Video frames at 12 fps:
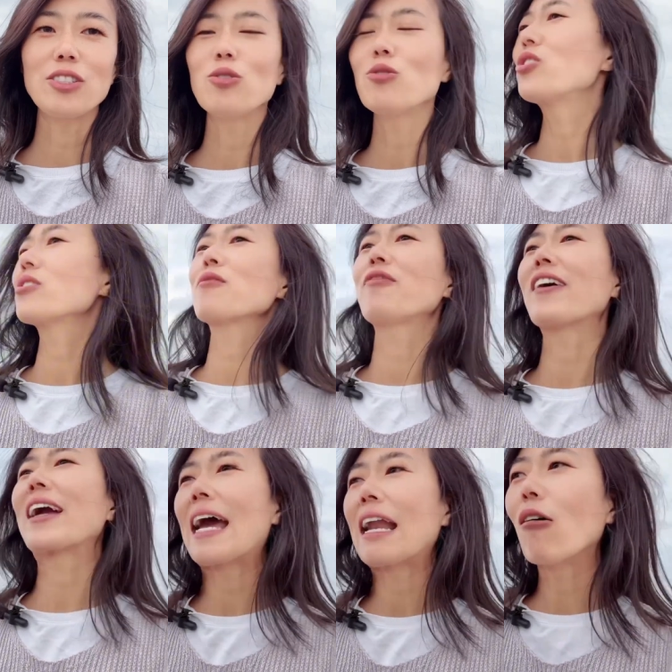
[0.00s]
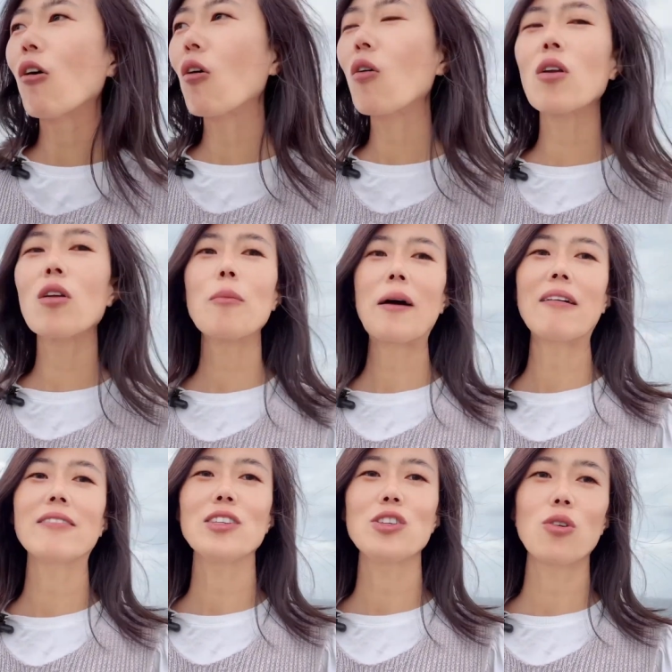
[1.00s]
You just forget all
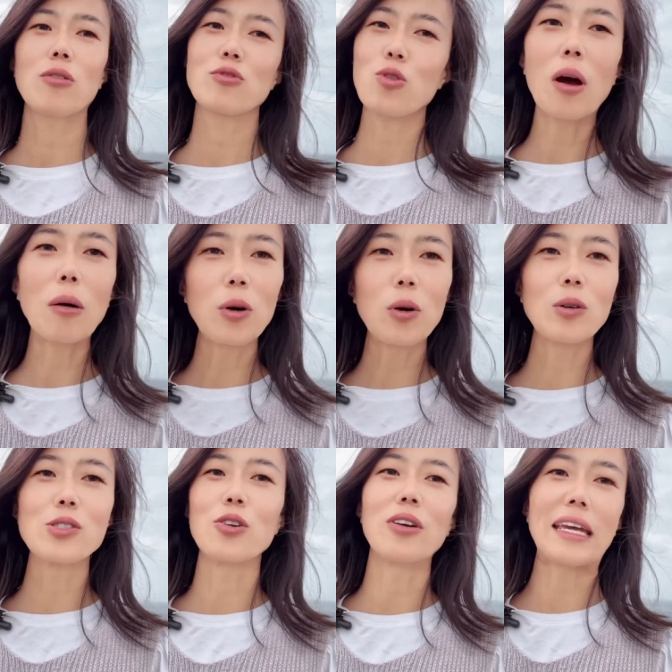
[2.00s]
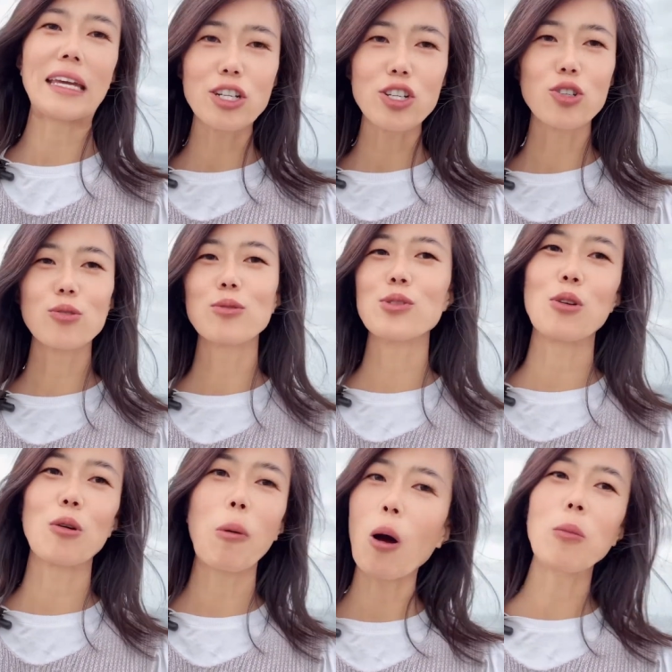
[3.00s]
about your troubles, your issues,
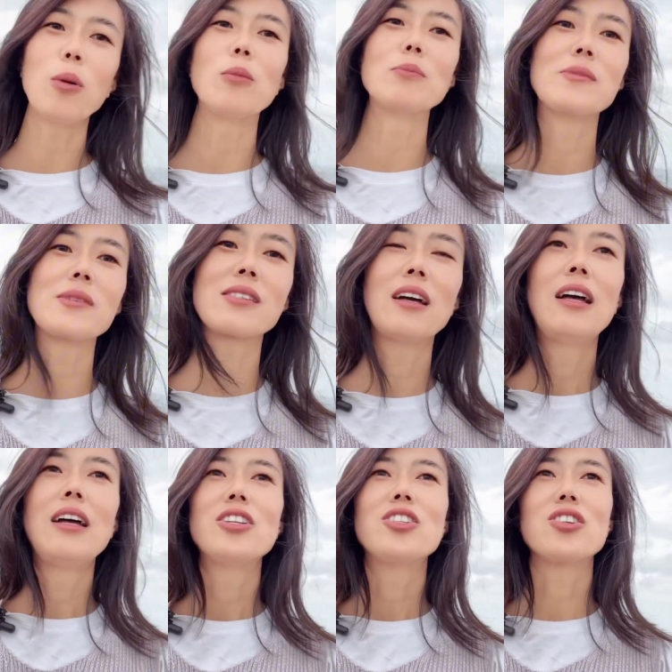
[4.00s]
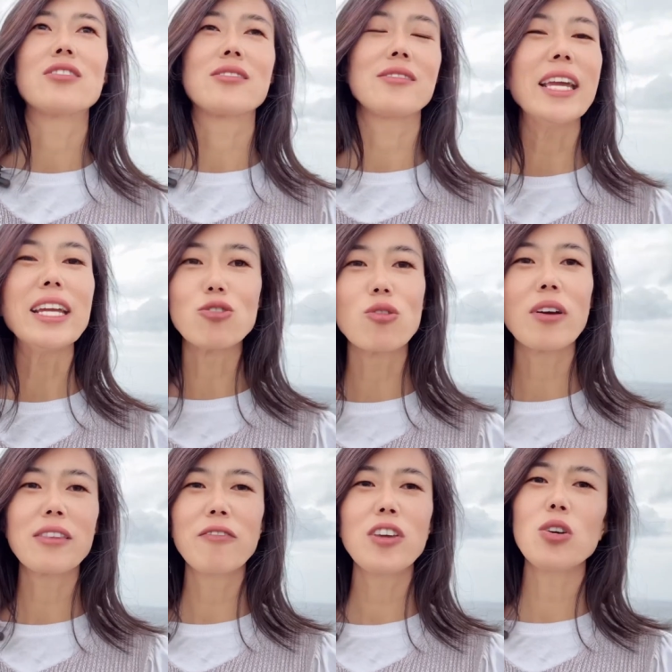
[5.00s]
your problems. Just enjoy
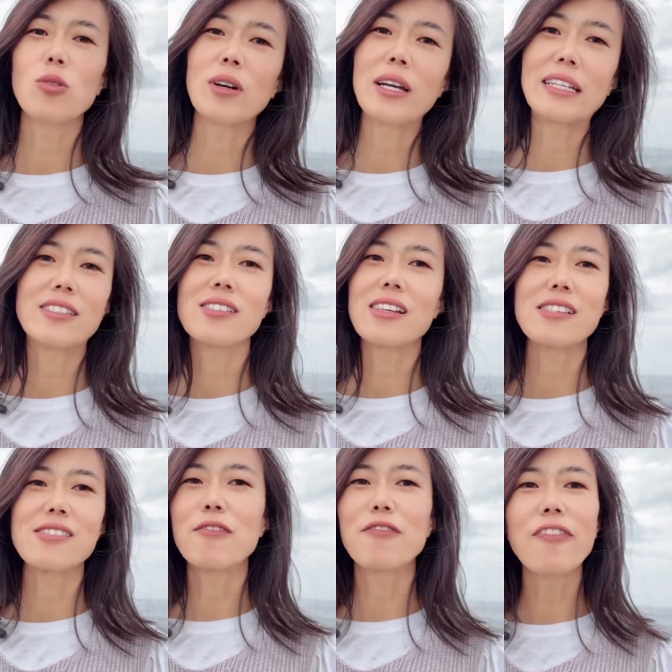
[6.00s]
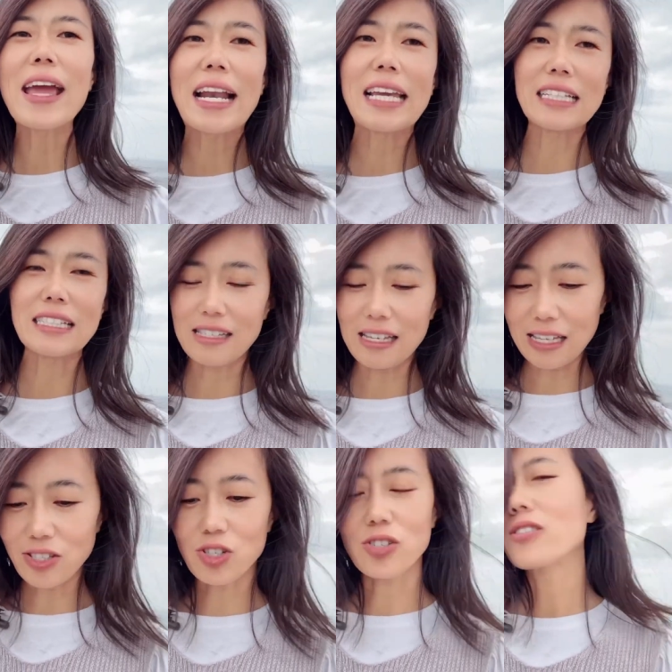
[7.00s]
the view. It's the feelings
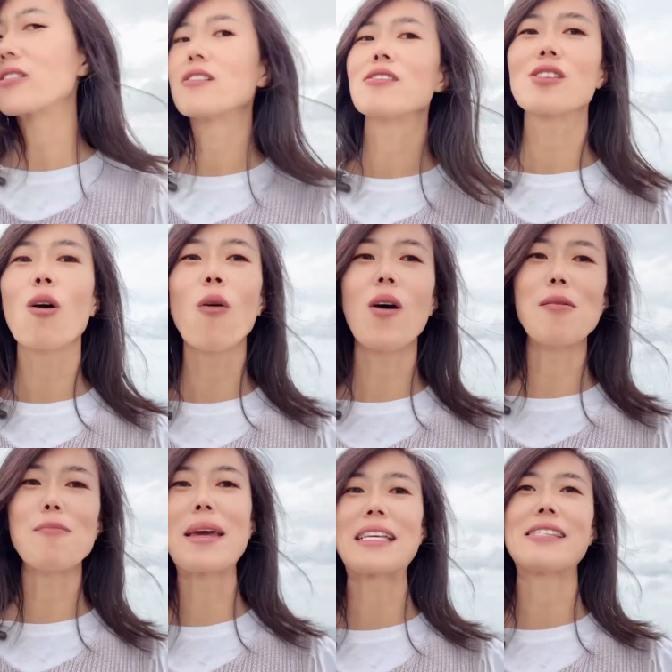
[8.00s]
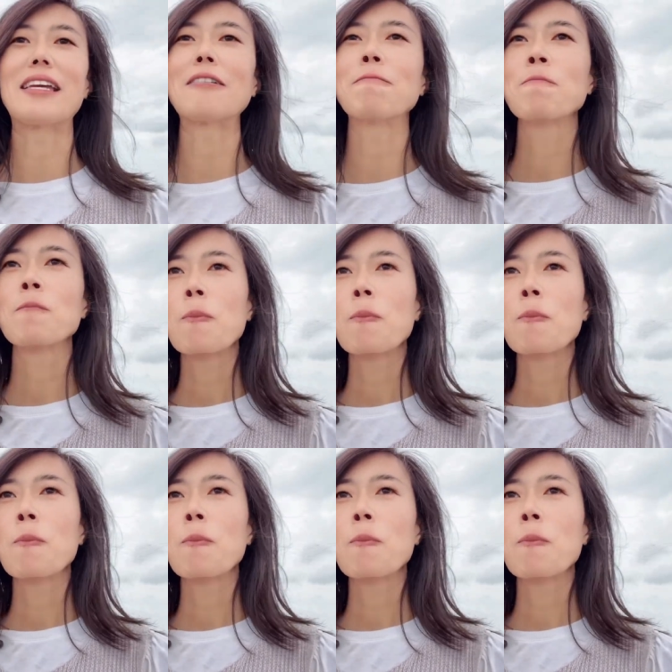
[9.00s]
is just so amazing.